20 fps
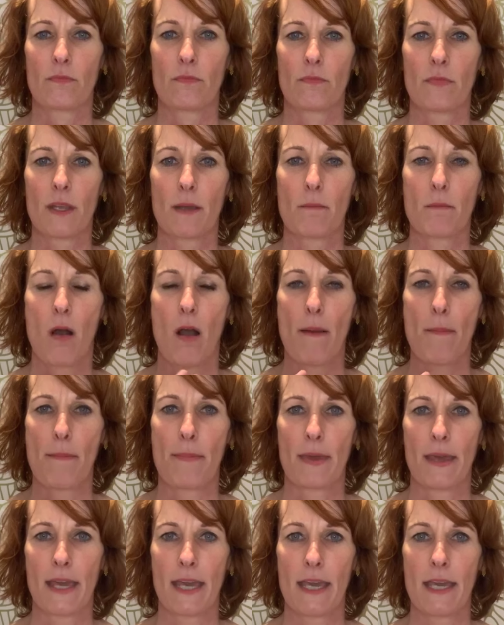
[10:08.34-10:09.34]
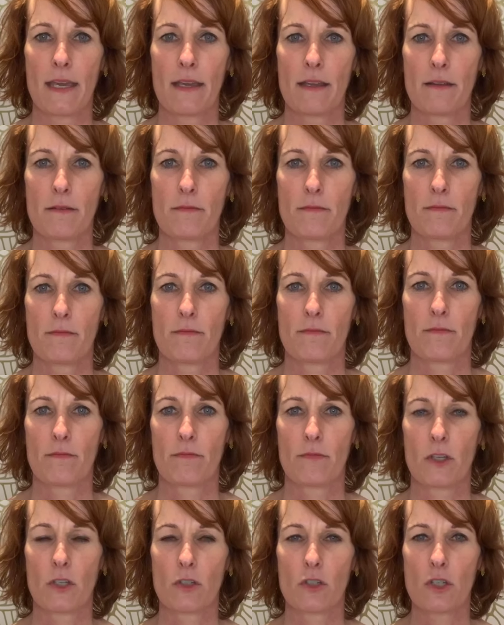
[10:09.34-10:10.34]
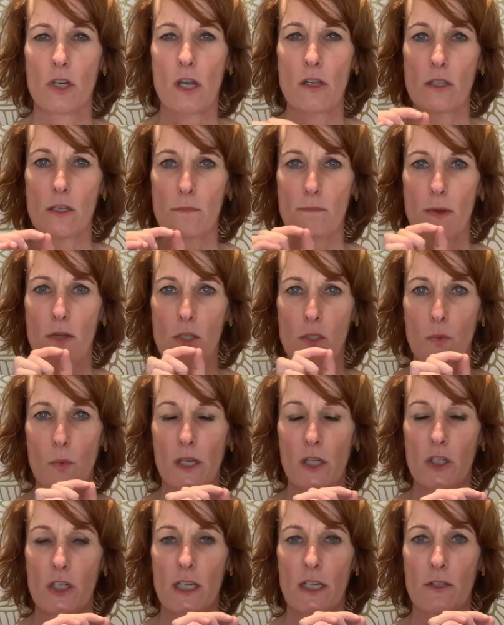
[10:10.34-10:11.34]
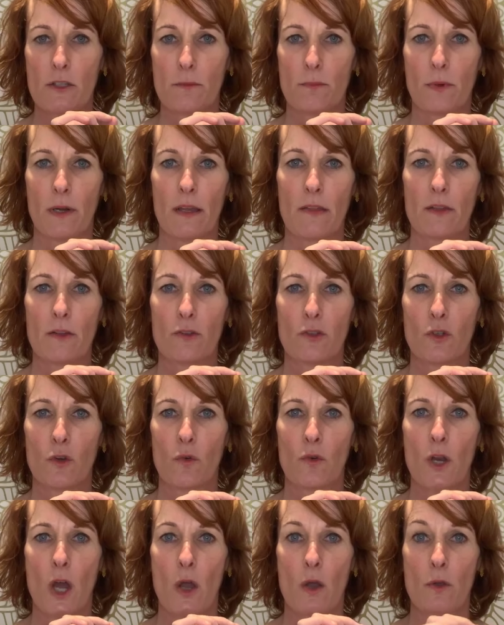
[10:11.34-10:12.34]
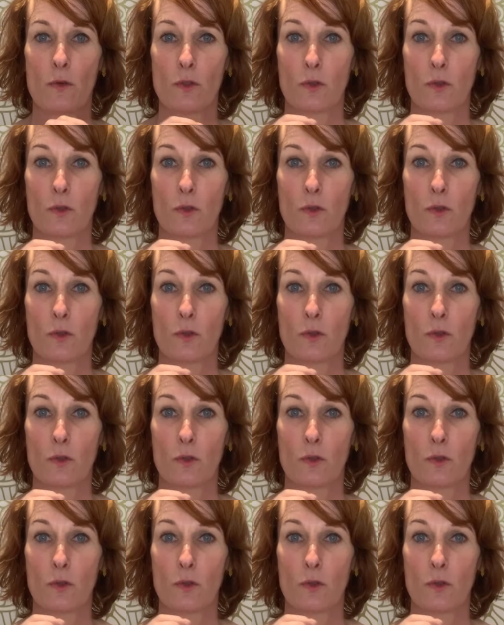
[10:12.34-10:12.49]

it might be that just by switching to breathing to your nose,